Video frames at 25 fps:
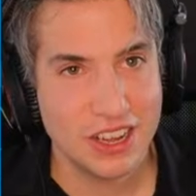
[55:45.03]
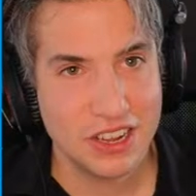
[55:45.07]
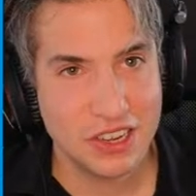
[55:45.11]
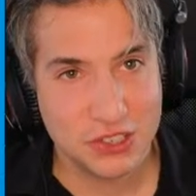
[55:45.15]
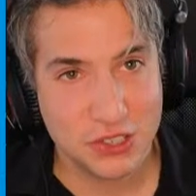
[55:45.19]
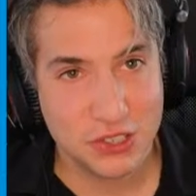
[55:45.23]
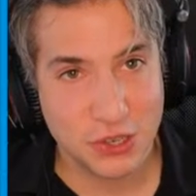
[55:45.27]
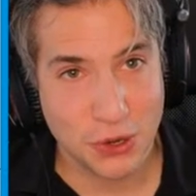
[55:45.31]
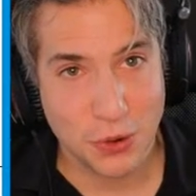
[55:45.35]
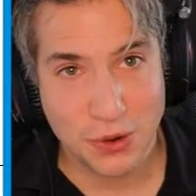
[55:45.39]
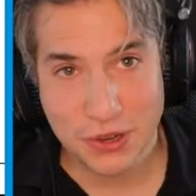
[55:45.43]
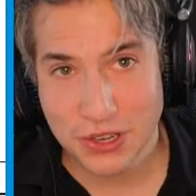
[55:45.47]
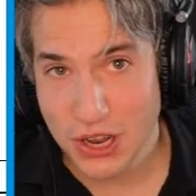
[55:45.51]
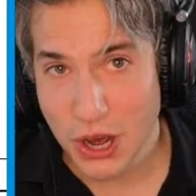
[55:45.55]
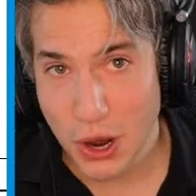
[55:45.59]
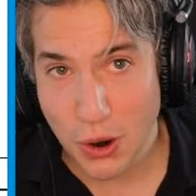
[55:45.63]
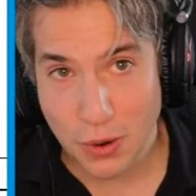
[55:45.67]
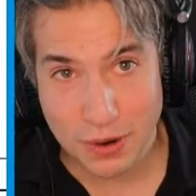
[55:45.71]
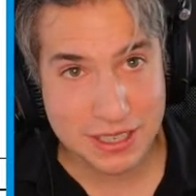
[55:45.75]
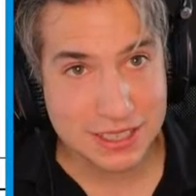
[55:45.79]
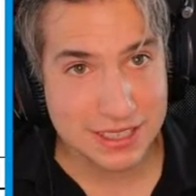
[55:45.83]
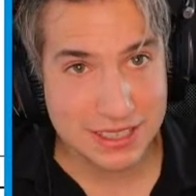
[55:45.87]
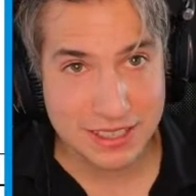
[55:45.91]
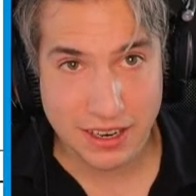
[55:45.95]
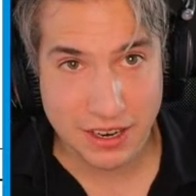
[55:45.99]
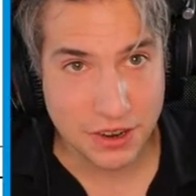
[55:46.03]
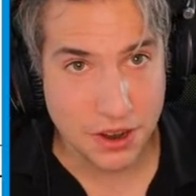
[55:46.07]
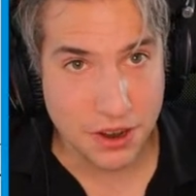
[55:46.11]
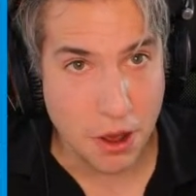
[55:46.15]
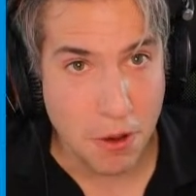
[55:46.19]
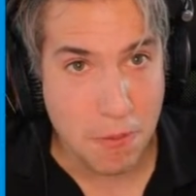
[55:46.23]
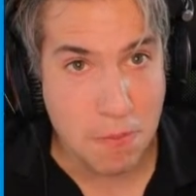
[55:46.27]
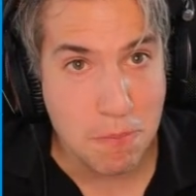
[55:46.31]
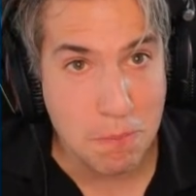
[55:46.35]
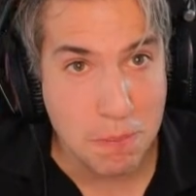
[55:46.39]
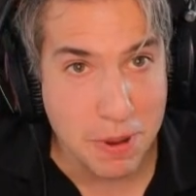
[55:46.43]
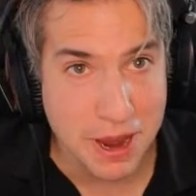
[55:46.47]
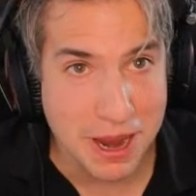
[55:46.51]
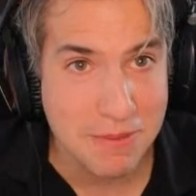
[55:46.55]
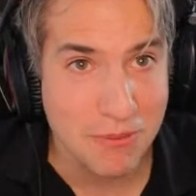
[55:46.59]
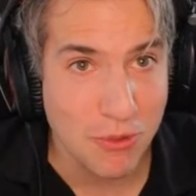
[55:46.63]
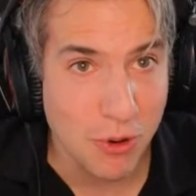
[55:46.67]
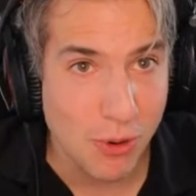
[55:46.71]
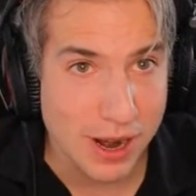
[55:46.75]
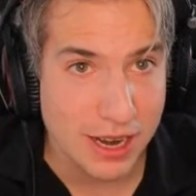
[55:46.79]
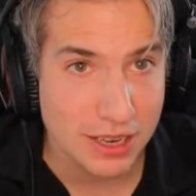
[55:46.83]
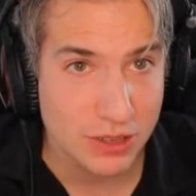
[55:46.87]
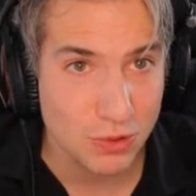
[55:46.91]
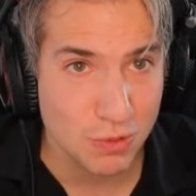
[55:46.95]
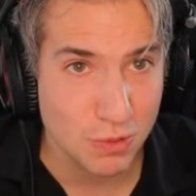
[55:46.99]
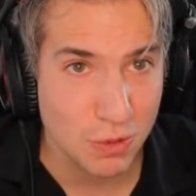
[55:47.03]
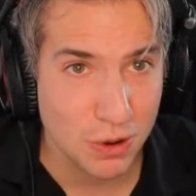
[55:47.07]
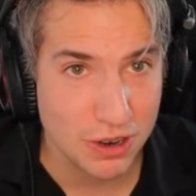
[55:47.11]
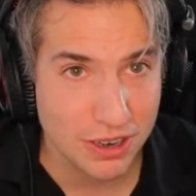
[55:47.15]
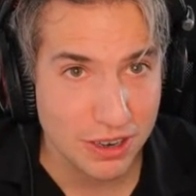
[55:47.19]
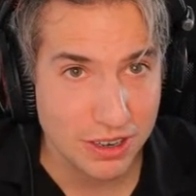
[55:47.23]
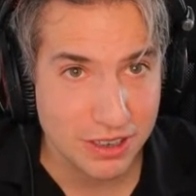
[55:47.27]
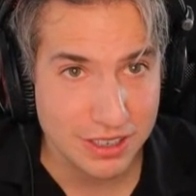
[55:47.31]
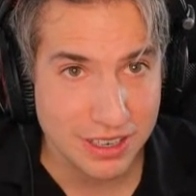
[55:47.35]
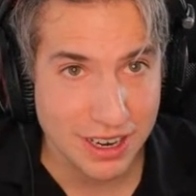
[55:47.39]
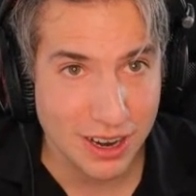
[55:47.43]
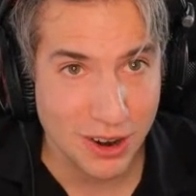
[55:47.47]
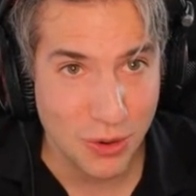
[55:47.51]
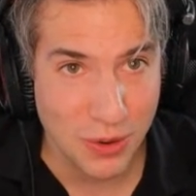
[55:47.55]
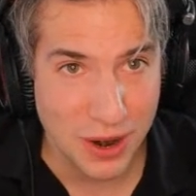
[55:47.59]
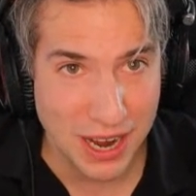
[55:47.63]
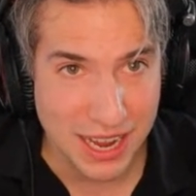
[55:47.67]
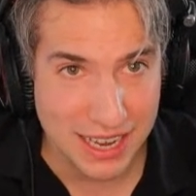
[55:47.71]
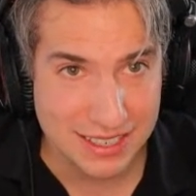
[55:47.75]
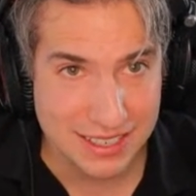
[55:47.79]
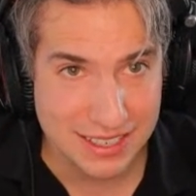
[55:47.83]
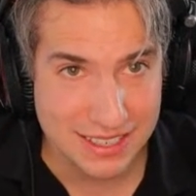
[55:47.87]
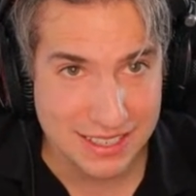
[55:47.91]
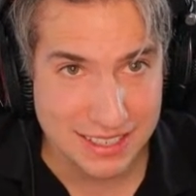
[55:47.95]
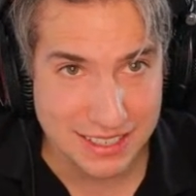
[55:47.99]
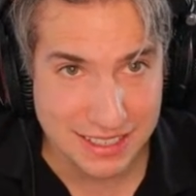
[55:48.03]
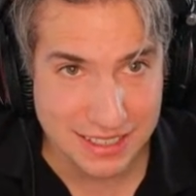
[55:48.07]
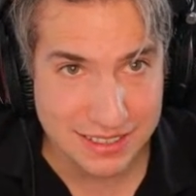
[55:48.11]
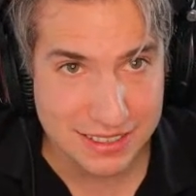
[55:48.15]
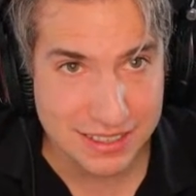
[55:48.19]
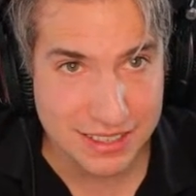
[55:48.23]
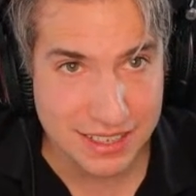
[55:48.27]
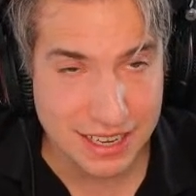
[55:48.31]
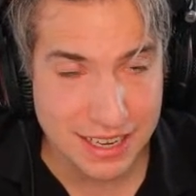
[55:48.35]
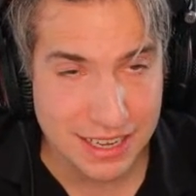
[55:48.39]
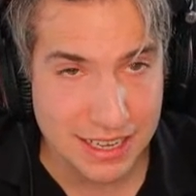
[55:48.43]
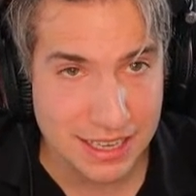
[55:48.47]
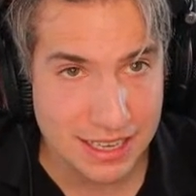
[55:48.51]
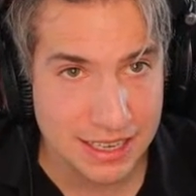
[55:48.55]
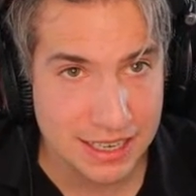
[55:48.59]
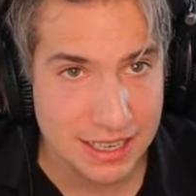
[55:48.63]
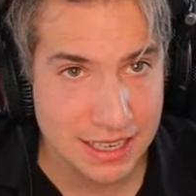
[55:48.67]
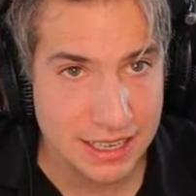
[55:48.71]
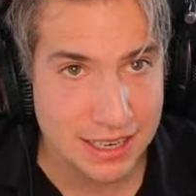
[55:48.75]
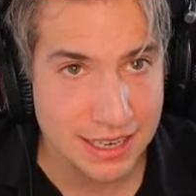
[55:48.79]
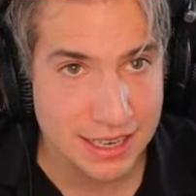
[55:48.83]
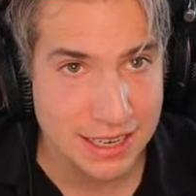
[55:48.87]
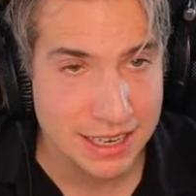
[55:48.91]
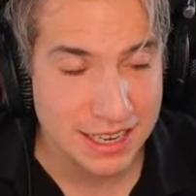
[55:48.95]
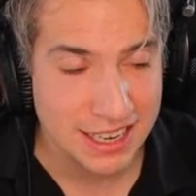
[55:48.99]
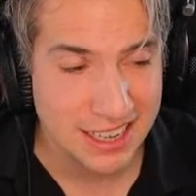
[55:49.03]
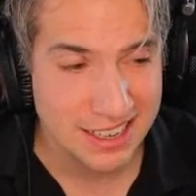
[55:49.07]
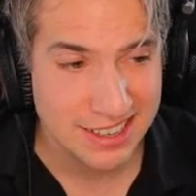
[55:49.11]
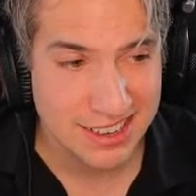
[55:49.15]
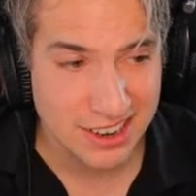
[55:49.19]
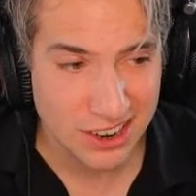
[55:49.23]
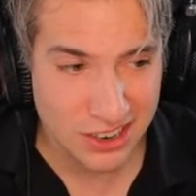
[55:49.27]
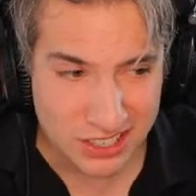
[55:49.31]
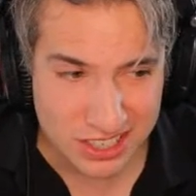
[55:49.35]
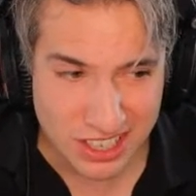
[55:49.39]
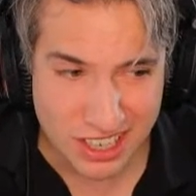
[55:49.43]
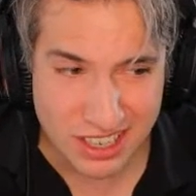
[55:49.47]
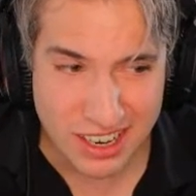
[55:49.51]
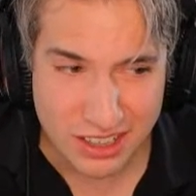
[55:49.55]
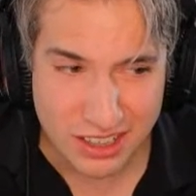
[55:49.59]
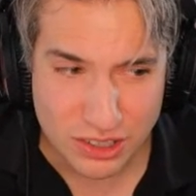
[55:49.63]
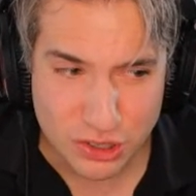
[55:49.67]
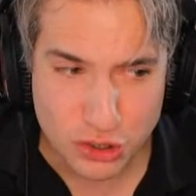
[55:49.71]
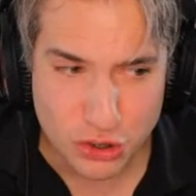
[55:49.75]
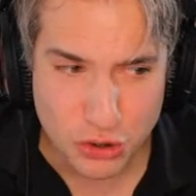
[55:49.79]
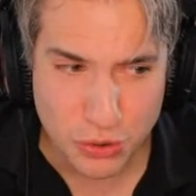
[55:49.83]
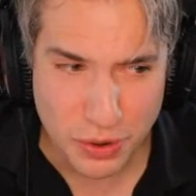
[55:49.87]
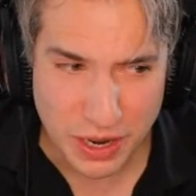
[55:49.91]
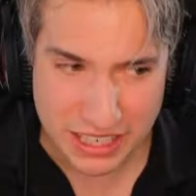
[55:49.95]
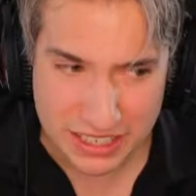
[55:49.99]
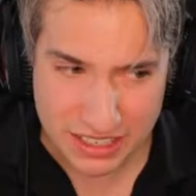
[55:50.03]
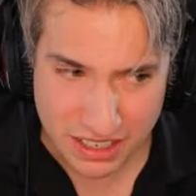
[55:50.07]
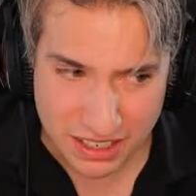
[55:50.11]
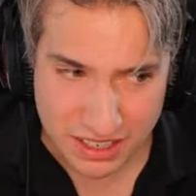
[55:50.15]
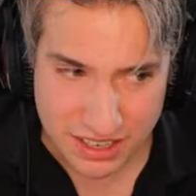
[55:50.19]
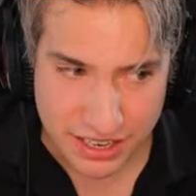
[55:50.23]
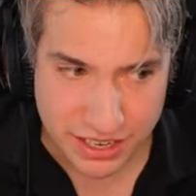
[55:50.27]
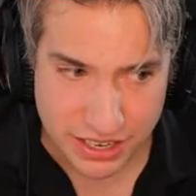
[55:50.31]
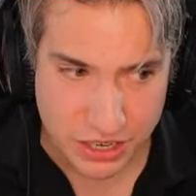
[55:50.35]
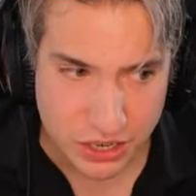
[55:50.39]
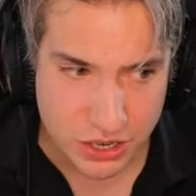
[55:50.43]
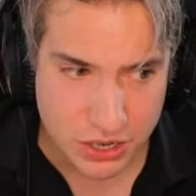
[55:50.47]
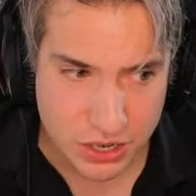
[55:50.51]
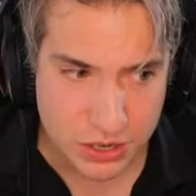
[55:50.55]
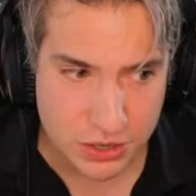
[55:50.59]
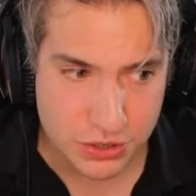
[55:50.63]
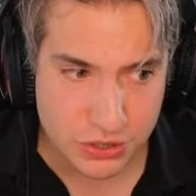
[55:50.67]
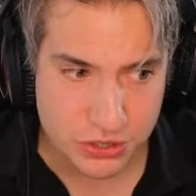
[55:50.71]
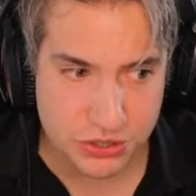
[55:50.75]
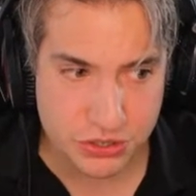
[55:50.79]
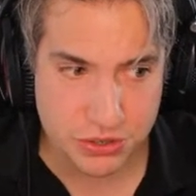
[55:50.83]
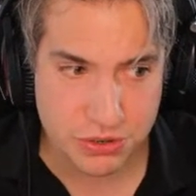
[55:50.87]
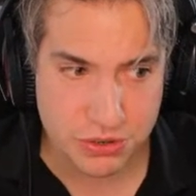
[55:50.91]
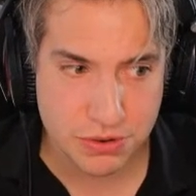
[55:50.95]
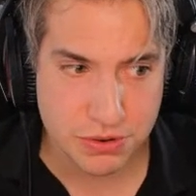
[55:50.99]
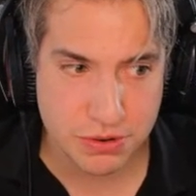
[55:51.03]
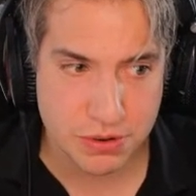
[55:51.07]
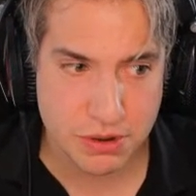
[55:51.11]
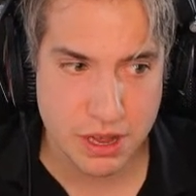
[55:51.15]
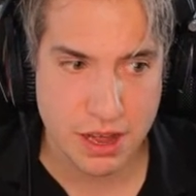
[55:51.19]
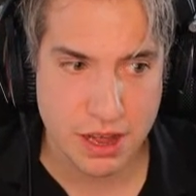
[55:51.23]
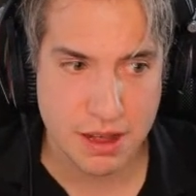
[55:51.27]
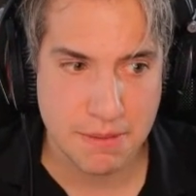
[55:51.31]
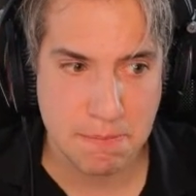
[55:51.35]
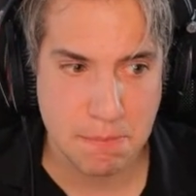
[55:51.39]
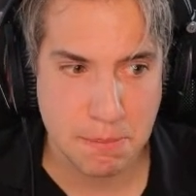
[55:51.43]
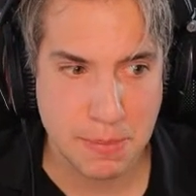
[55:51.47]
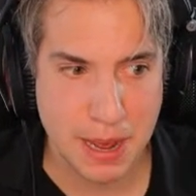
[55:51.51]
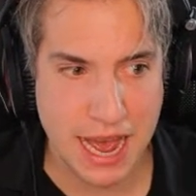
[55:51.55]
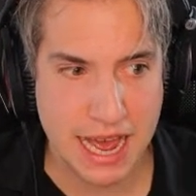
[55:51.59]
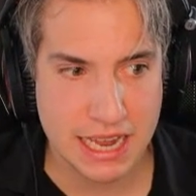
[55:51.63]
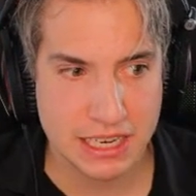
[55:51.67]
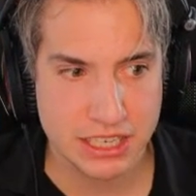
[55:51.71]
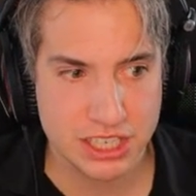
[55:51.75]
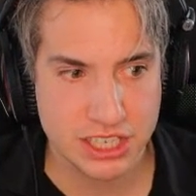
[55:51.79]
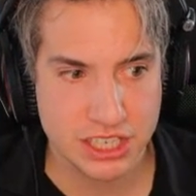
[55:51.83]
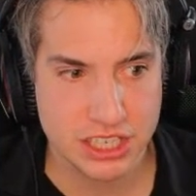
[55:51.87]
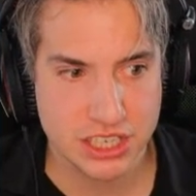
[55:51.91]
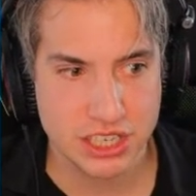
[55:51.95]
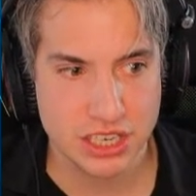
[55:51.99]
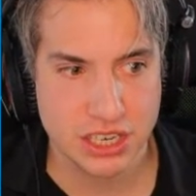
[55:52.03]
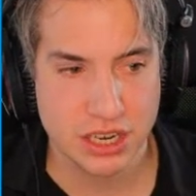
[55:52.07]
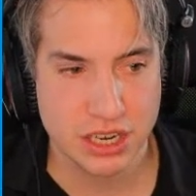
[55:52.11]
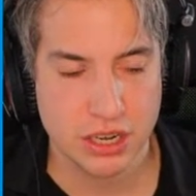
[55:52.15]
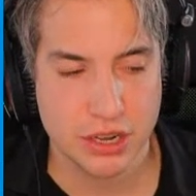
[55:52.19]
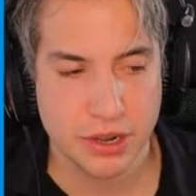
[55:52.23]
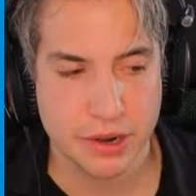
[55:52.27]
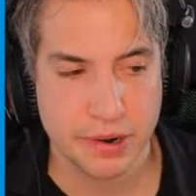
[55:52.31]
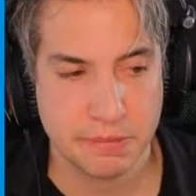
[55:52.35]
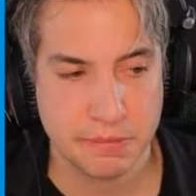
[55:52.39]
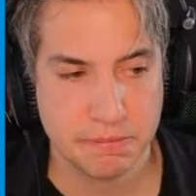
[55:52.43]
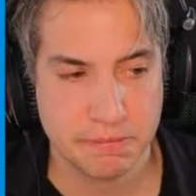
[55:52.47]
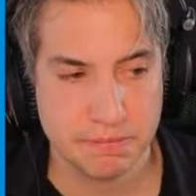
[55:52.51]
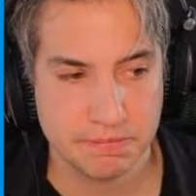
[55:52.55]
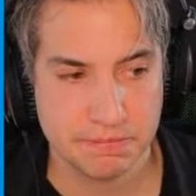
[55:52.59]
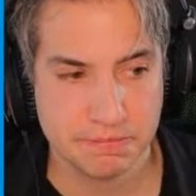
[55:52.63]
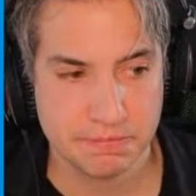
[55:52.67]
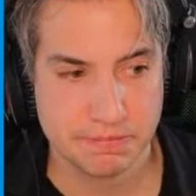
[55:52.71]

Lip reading: So no, it's not a BIM way to work, all right? And there's a little trick that you can use to match the